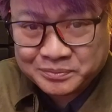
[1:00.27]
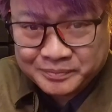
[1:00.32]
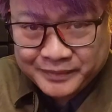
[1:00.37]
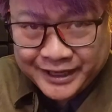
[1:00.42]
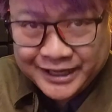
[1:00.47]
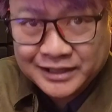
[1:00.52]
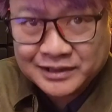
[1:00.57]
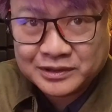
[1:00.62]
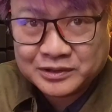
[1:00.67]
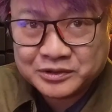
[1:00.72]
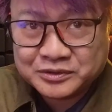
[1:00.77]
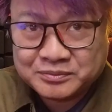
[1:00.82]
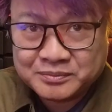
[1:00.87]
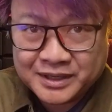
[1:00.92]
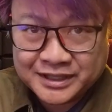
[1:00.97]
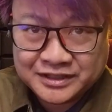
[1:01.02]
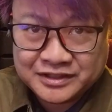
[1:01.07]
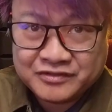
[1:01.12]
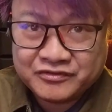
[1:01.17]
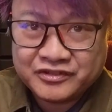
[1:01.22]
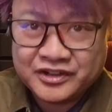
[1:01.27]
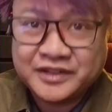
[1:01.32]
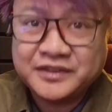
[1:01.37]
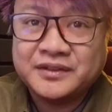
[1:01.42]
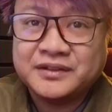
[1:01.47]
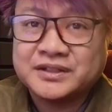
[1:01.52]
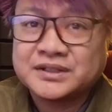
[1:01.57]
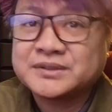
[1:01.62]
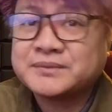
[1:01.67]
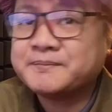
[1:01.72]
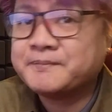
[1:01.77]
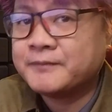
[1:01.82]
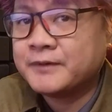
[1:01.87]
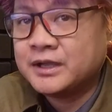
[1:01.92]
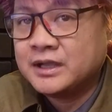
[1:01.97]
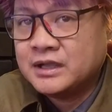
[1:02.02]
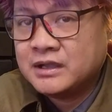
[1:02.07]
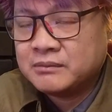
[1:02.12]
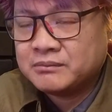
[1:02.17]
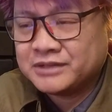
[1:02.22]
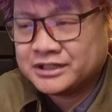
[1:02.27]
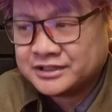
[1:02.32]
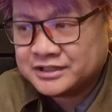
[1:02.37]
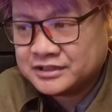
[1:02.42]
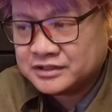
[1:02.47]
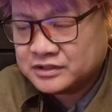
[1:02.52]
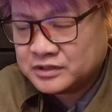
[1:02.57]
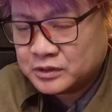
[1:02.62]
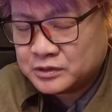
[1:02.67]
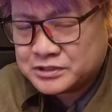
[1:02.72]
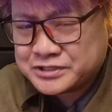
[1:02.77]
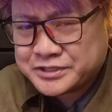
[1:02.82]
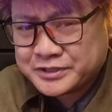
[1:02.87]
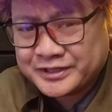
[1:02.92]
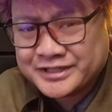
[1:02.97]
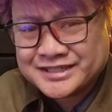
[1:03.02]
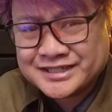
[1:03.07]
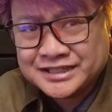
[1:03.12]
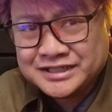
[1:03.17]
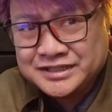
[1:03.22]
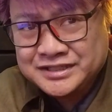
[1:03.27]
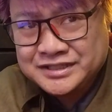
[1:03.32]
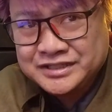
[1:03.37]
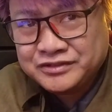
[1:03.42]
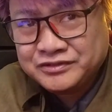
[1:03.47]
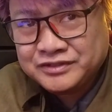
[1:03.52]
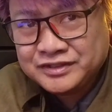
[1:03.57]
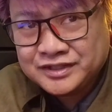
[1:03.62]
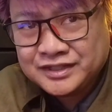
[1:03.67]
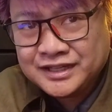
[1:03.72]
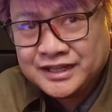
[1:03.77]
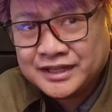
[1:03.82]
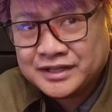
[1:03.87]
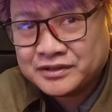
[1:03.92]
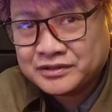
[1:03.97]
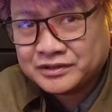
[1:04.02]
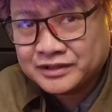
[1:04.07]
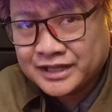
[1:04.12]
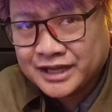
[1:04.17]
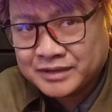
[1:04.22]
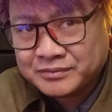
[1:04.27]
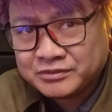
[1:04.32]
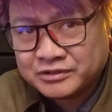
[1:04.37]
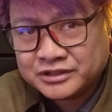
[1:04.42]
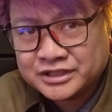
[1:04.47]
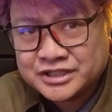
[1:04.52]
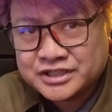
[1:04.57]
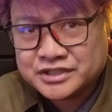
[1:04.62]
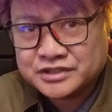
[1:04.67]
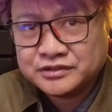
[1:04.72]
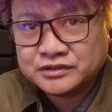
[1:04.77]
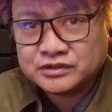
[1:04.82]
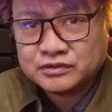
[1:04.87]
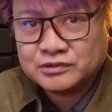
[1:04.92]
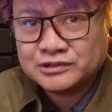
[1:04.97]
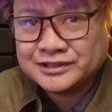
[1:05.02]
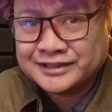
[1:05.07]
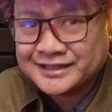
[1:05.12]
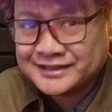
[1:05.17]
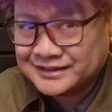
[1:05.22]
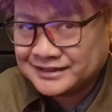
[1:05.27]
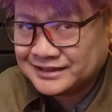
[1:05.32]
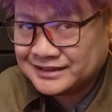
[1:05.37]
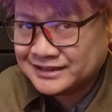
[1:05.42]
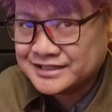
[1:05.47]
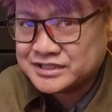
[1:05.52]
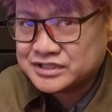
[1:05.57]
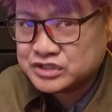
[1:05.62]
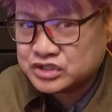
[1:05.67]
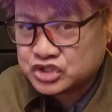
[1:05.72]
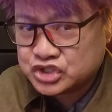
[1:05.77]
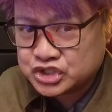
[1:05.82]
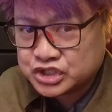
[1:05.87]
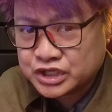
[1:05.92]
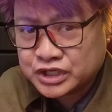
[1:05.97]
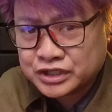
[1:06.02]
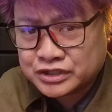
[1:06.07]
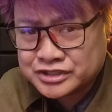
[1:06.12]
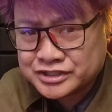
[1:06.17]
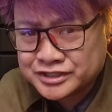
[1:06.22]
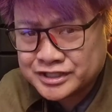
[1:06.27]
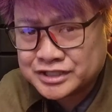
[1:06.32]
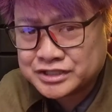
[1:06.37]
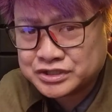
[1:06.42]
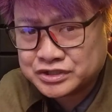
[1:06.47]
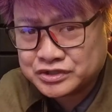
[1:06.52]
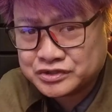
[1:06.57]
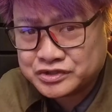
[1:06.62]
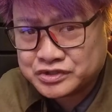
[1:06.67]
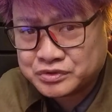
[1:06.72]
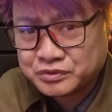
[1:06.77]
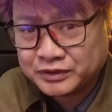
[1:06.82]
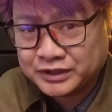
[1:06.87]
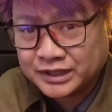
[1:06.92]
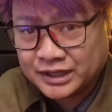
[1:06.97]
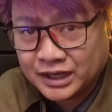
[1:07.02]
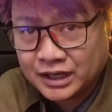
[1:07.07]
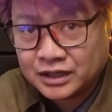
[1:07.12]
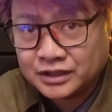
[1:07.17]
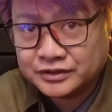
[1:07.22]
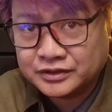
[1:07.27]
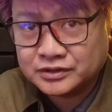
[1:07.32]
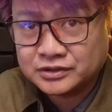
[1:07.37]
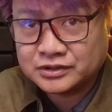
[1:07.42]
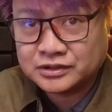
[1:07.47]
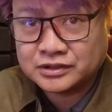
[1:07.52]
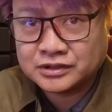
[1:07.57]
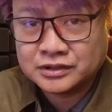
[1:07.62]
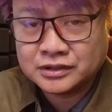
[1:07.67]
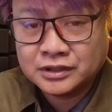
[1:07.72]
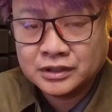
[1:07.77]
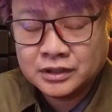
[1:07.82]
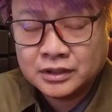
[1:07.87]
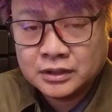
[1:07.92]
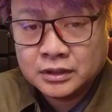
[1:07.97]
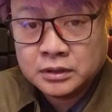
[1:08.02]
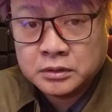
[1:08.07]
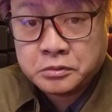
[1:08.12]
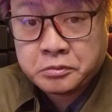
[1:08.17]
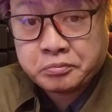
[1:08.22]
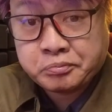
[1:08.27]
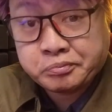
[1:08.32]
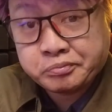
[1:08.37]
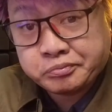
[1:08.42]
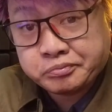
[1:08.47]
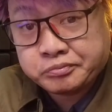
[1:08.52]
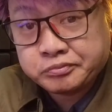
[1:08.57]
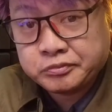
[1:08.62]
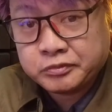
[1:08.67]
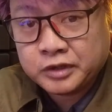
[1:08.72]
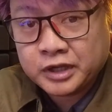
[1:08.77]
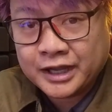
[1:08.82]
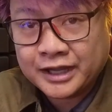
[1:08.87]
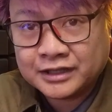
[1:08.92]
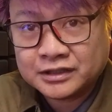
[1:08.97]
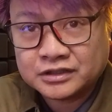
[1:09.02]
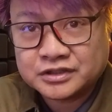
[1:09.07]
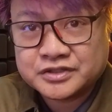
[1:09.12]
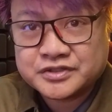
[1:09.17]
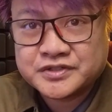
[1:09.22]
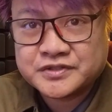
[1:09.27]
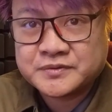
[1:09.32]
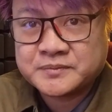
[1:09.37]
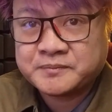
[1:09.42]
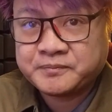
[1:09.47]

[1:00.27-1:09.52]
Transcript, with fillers: payload by Defender, but it also has a unique collaboration tool that lets you share sessions with other hackers.